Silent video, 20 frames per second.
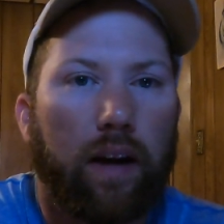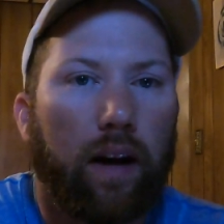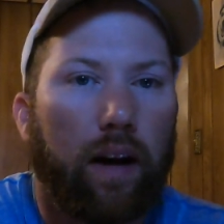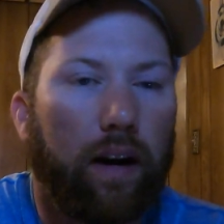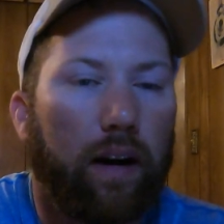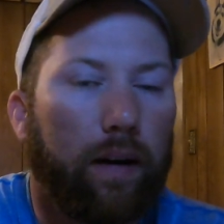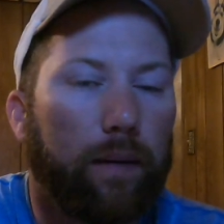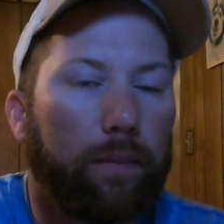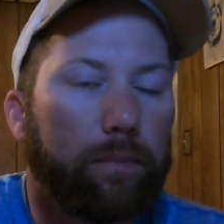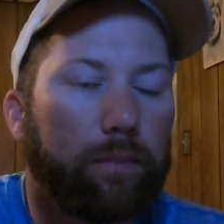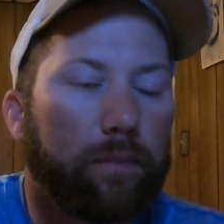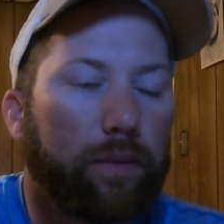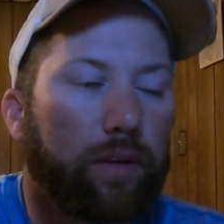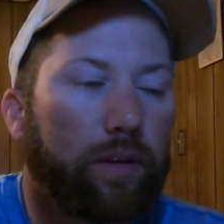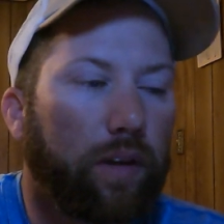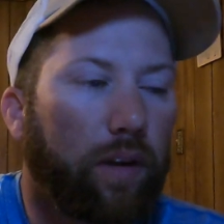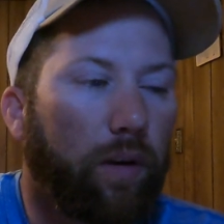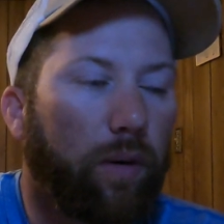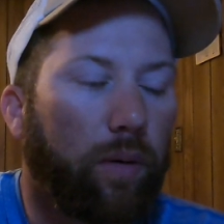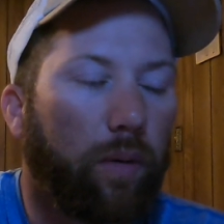
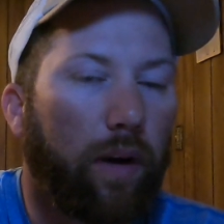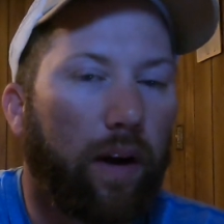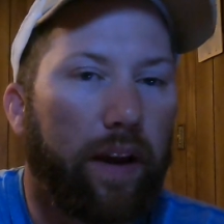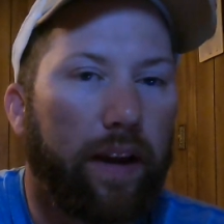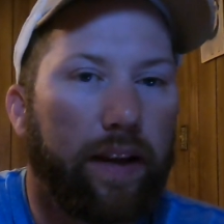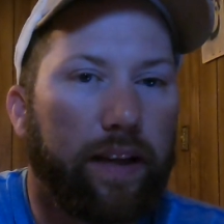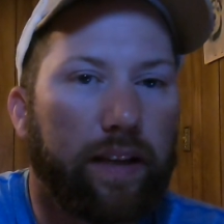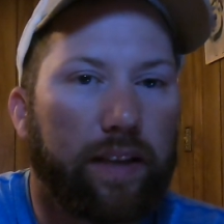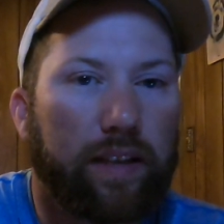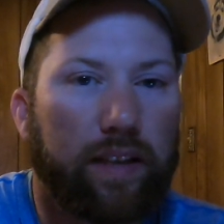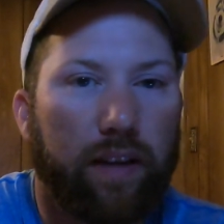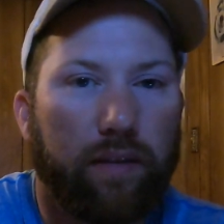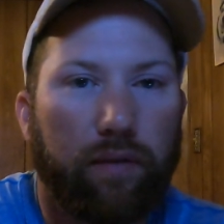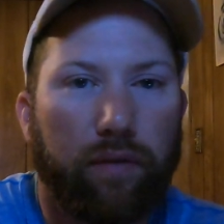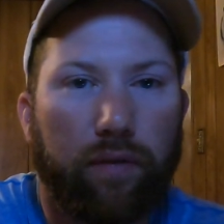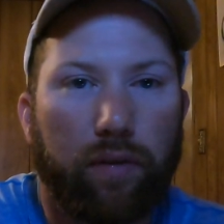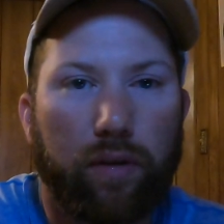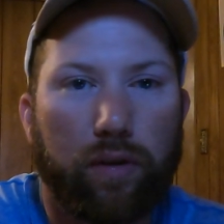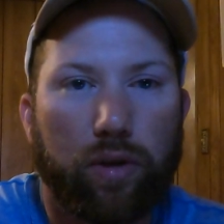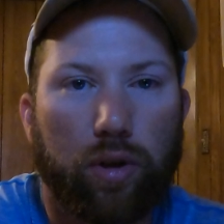So a
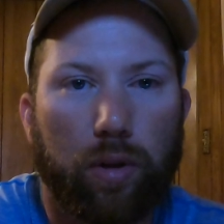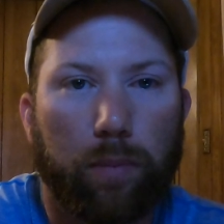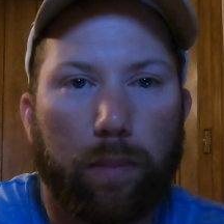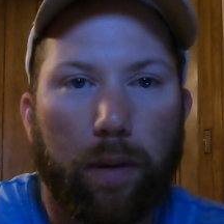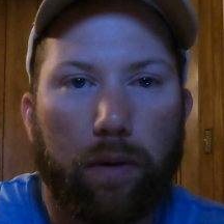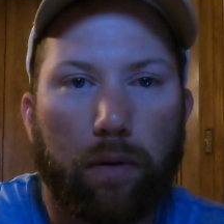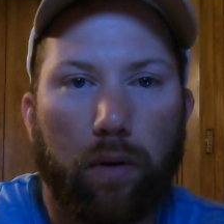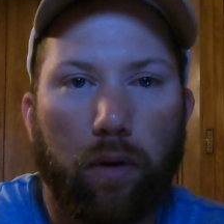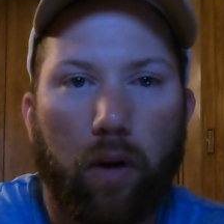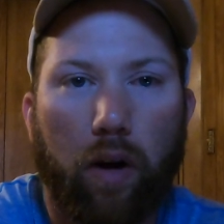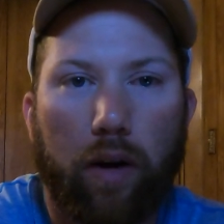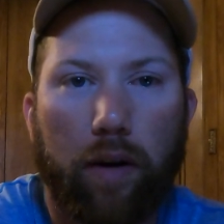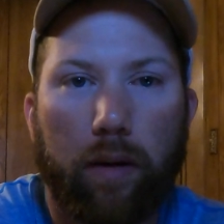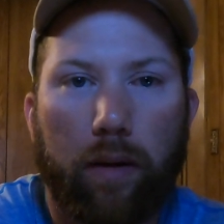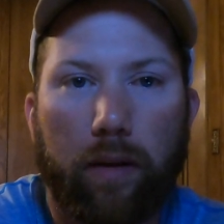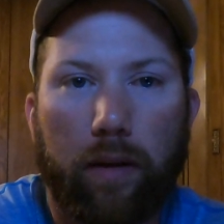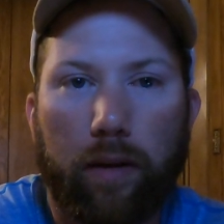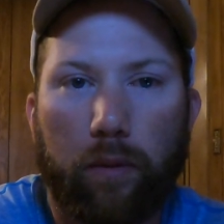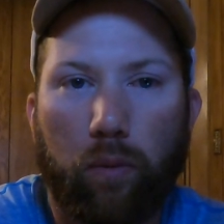7-foot jerkbait rod